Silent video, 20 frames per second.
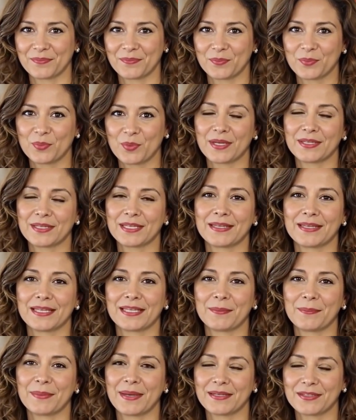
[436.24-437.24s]
What did
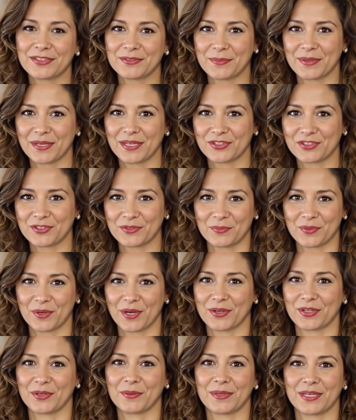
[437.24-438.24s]
the Emancipation
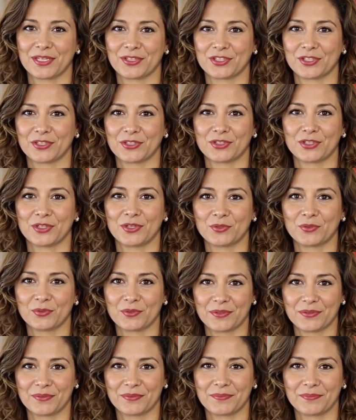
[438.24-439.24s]
Proclamation do?
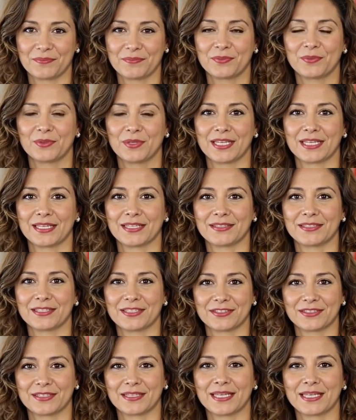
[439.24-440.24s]
Freed the
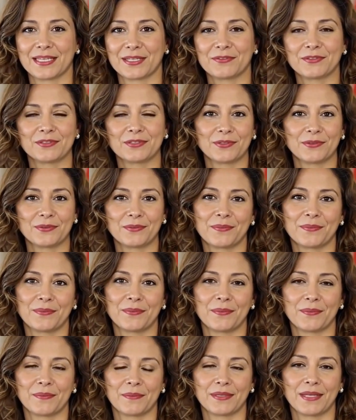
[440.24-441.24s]
slaves.
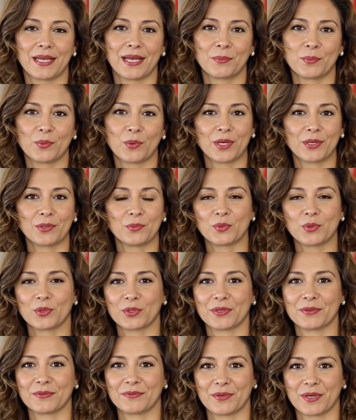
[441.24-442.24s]
Name 1
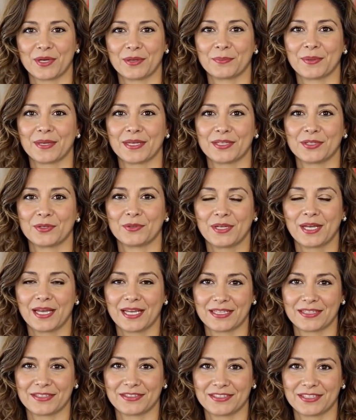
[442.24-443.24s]
war fought by the
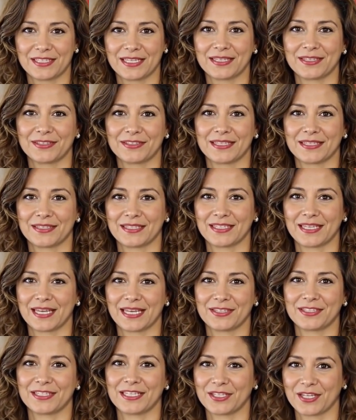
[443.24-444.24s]
United States in the
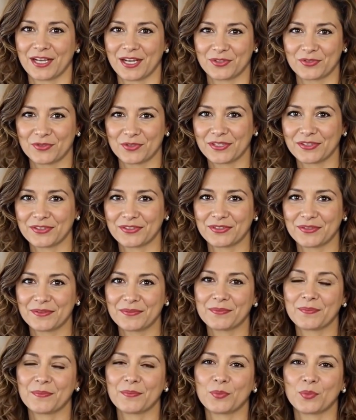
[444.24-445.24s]
1900s.
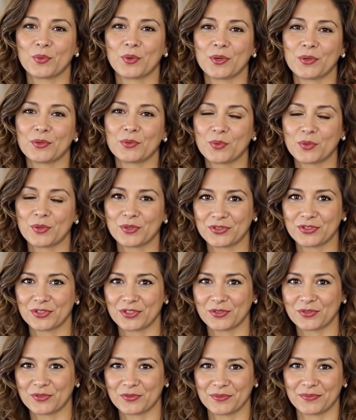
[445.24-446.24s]
World War
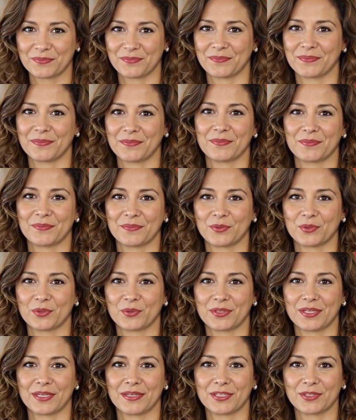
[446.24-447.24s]
II.
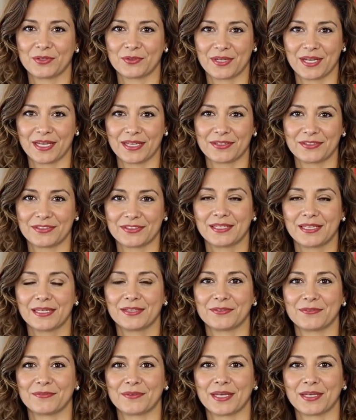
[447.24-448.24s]
Who did the United
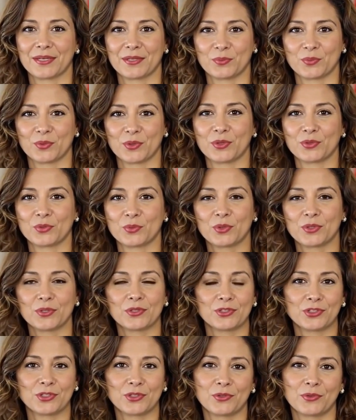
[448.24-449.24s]
States fight in World War
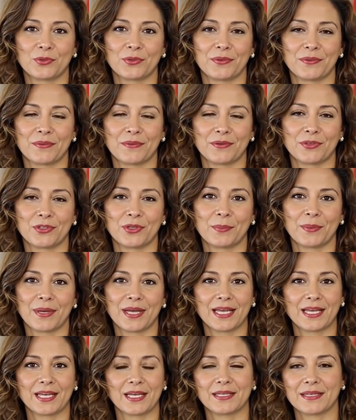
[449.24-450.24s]
II?
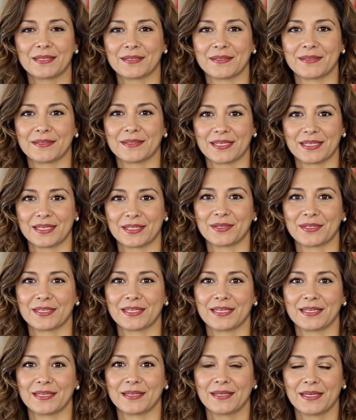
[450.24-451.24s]
Japan,
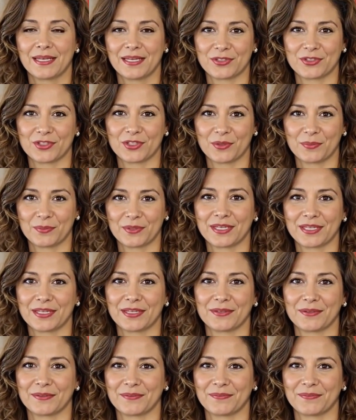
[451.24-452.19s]
Italy, and Germany.